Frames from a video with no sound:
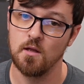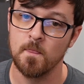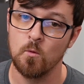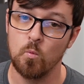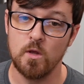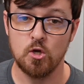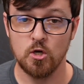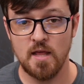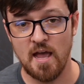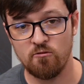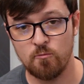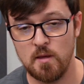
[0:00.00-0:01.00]
We could
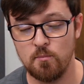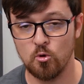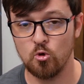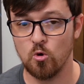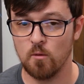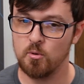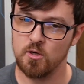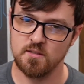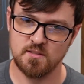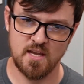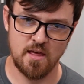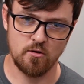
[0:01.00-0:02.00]
have people who are putting
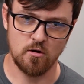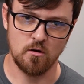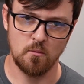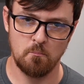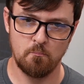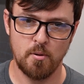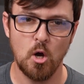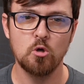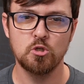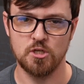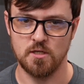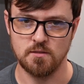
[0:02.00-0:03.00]
together
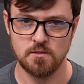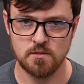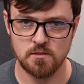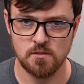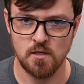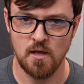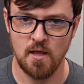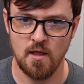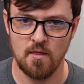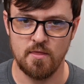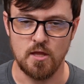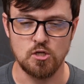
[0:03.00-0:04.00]
potions
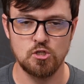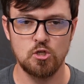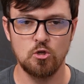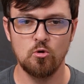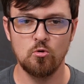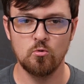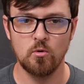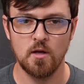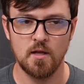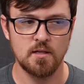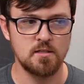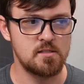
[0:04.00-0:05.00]
that do
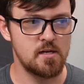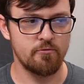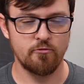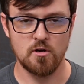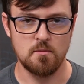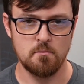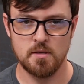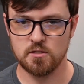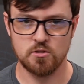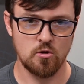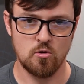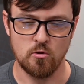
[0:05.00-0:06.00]
different
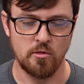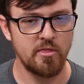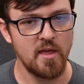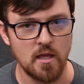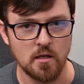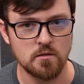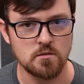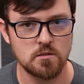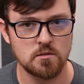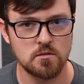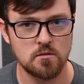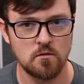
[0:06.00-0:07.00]
mystical
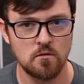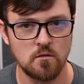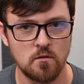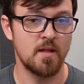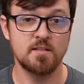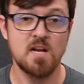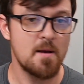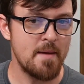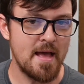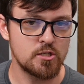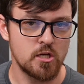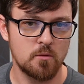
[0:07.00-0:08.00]
things. It's not
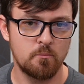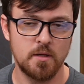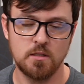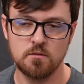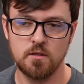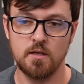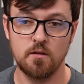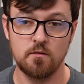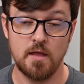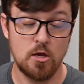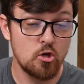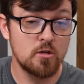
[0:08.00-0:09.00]
magic, but
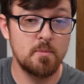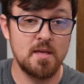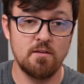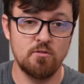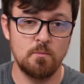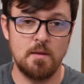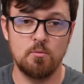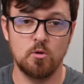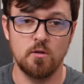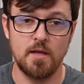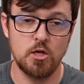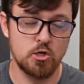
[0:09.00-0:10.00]
they could be giving
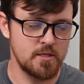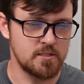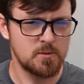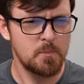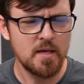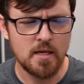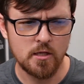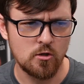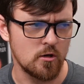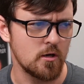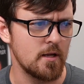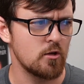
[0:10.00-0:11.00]
people increased speed
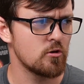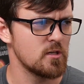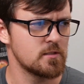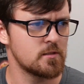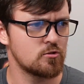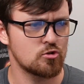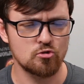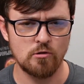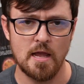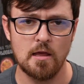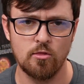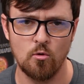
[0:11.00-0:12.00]
or increased
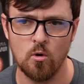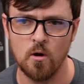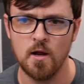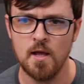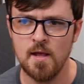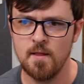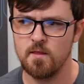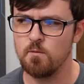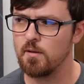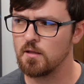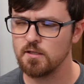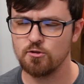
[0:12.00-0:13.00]
strength or the
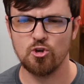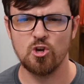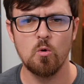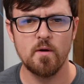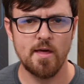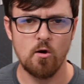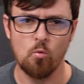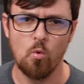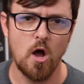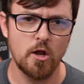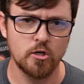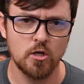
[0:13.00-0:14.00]
ability to without
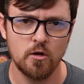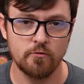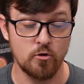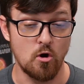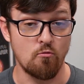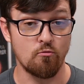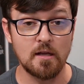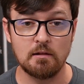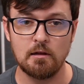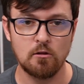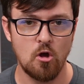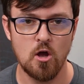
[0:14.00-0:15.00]
water for a
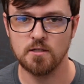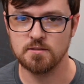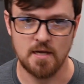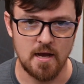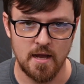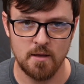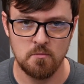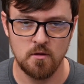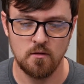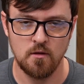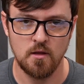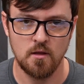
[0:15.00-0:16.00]
really long time.
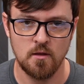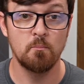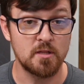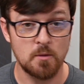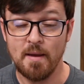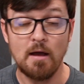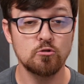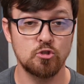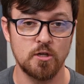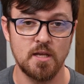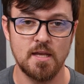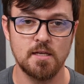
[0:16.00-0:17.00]
But the
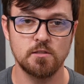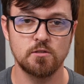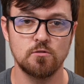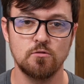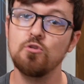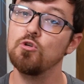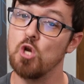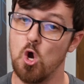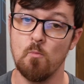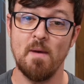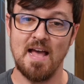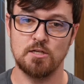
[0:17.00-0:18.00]
boundary is
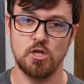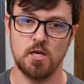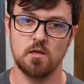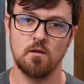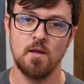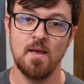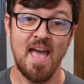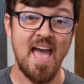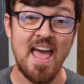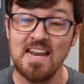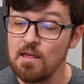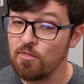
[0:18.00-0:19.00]
no magic.
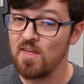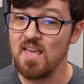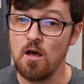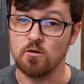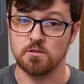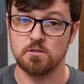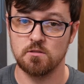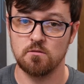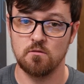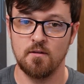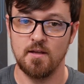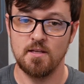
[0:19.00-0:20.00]
Anything else
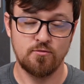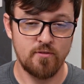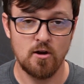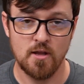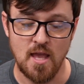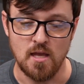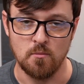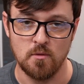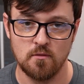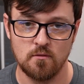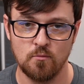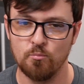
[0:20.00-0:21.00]
is fair game,
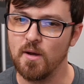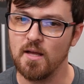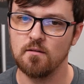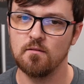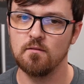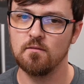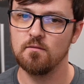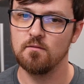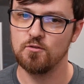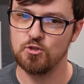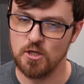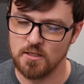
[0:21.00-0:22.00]
but
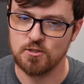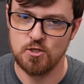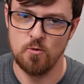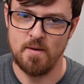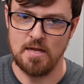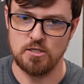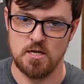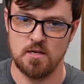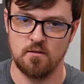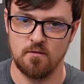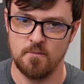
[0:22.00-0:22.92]
just no magic.